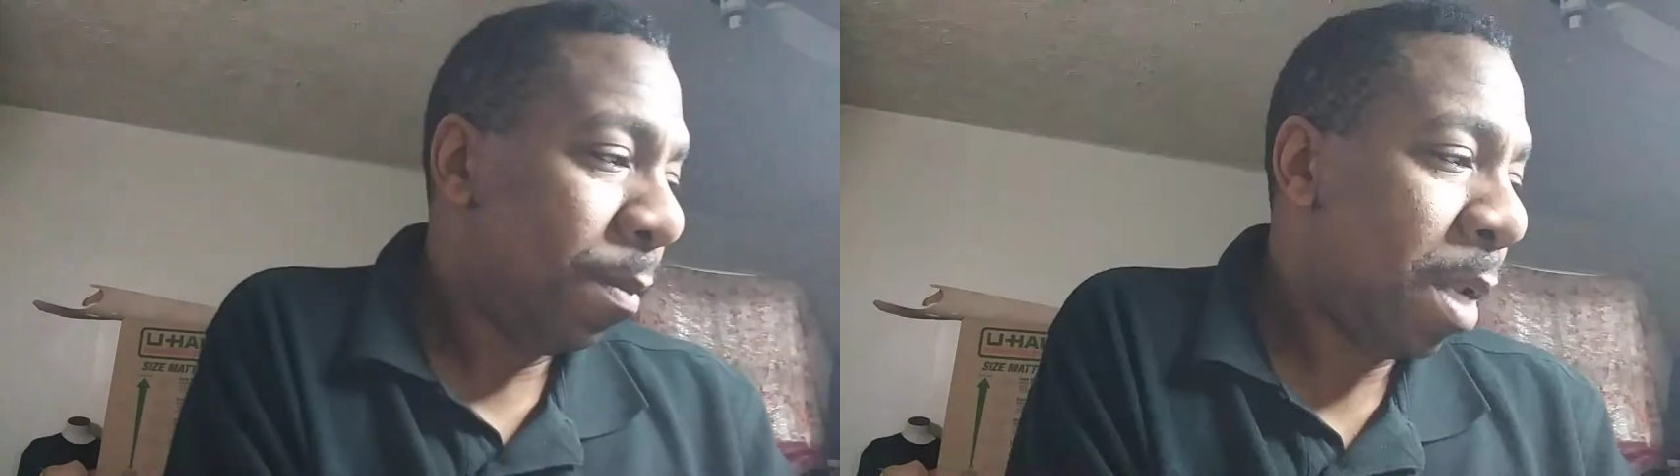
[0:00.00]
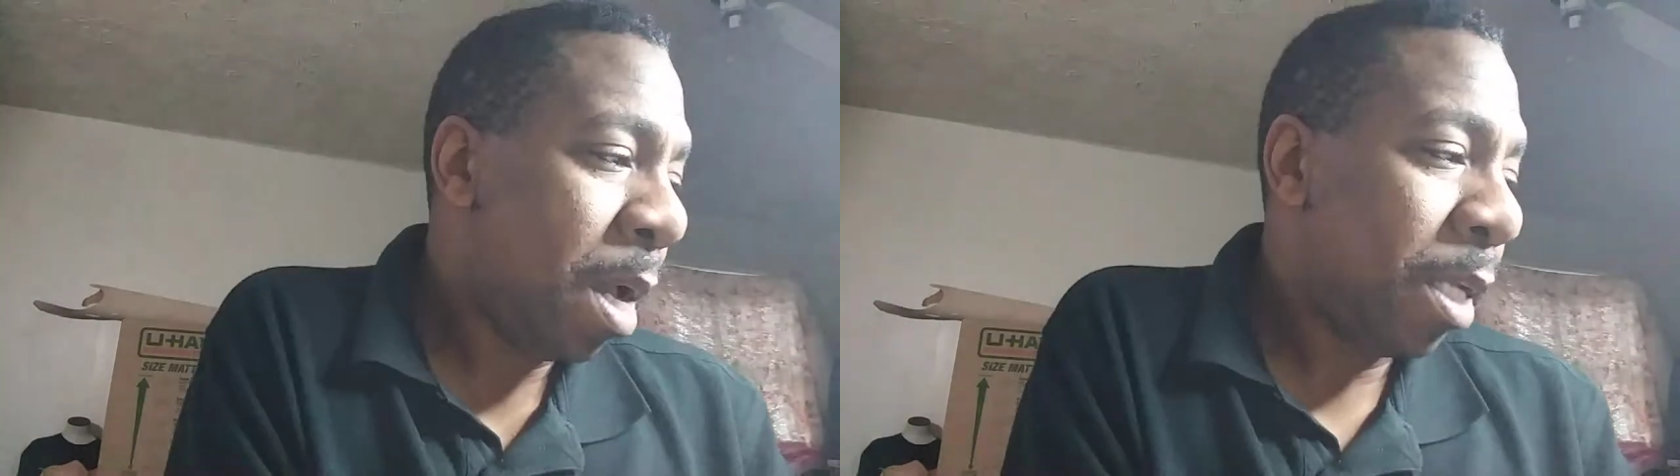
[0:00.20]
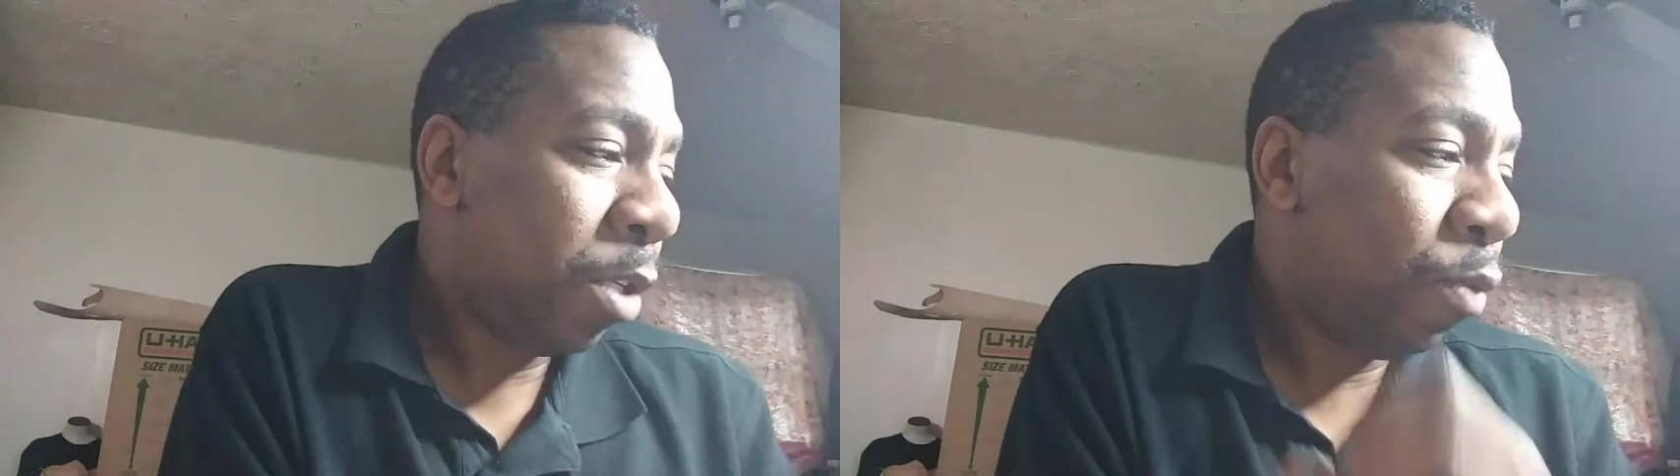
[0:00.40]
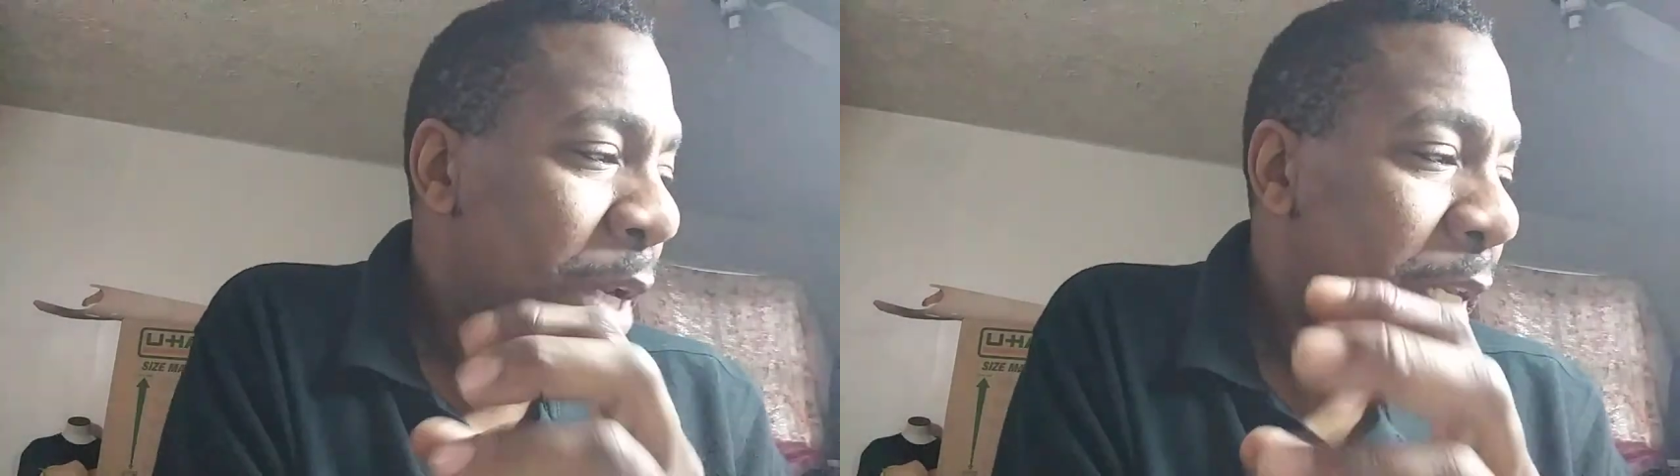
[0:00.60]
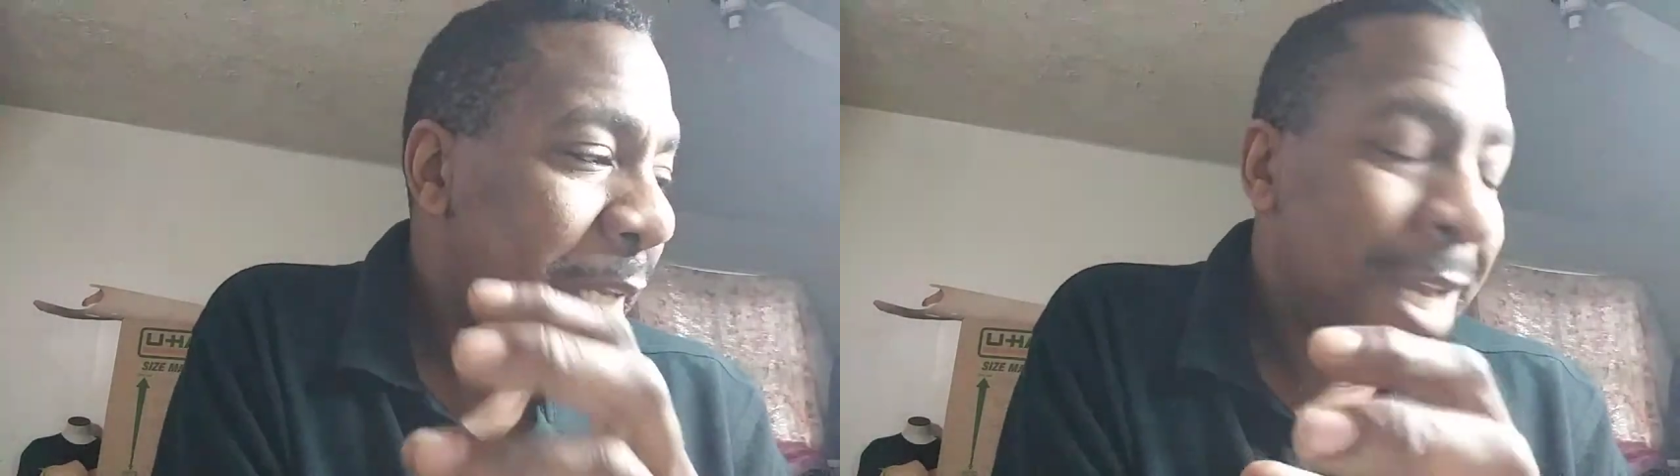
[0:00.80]
uh, to
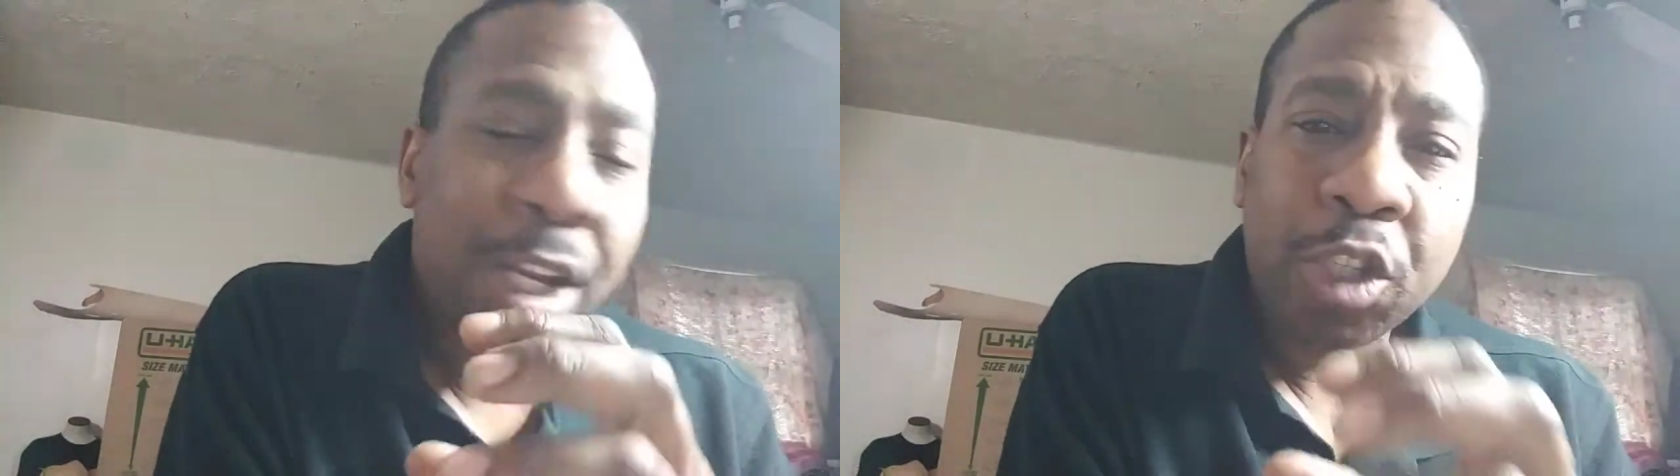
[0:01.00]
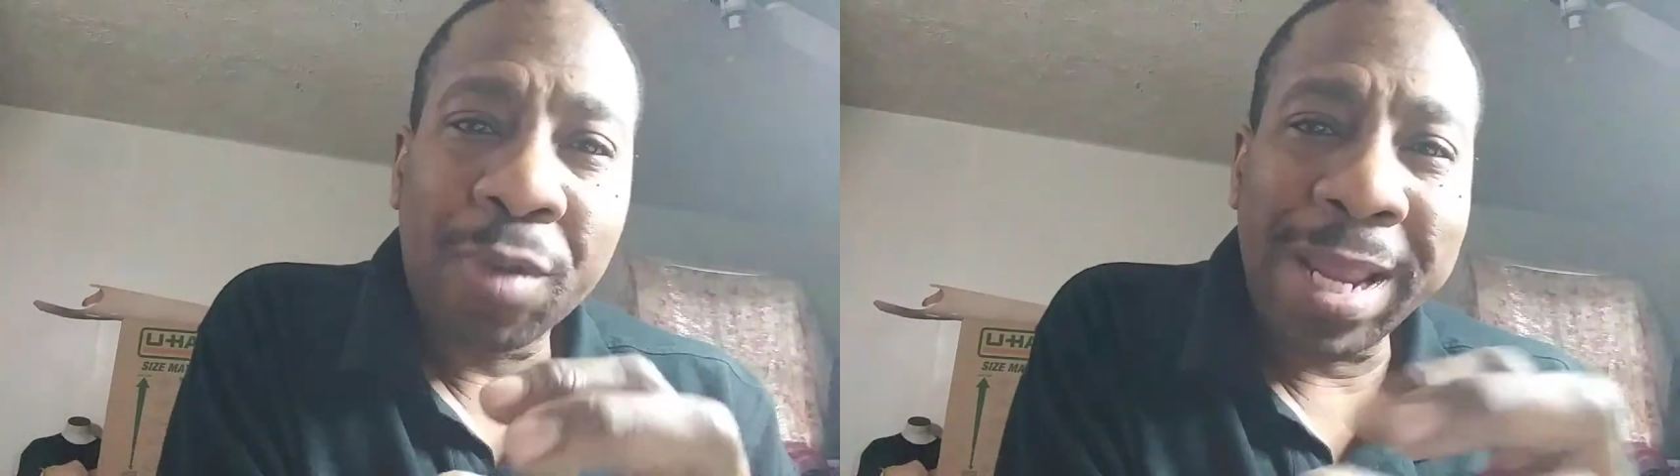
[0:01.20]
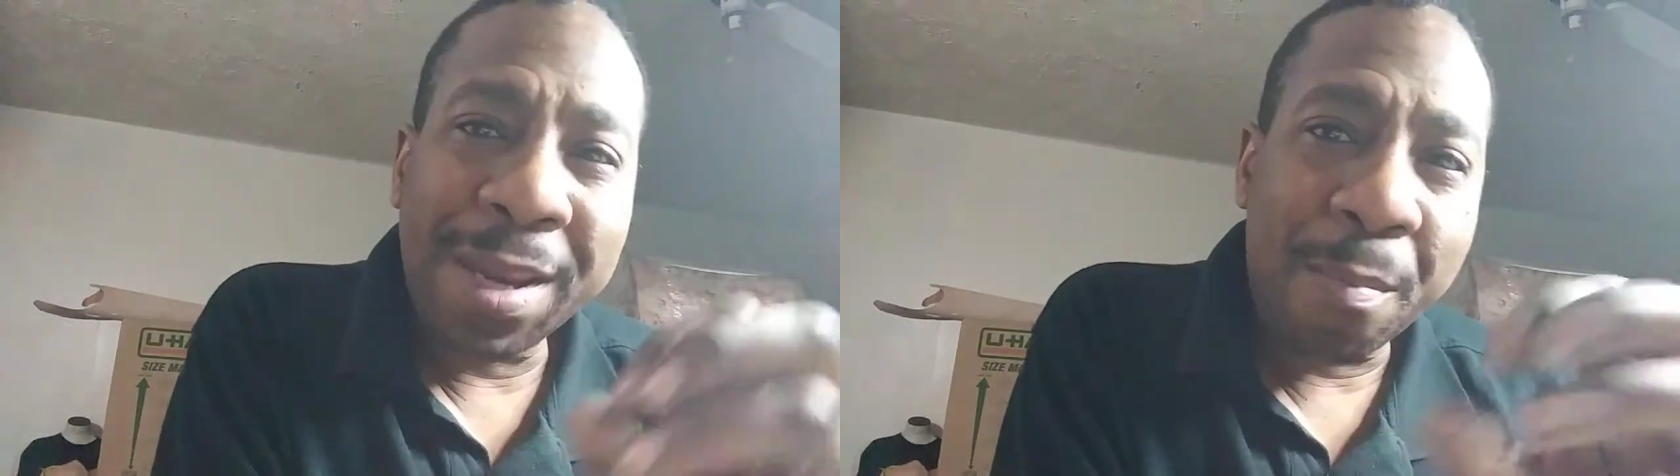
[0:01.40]
really to illustrate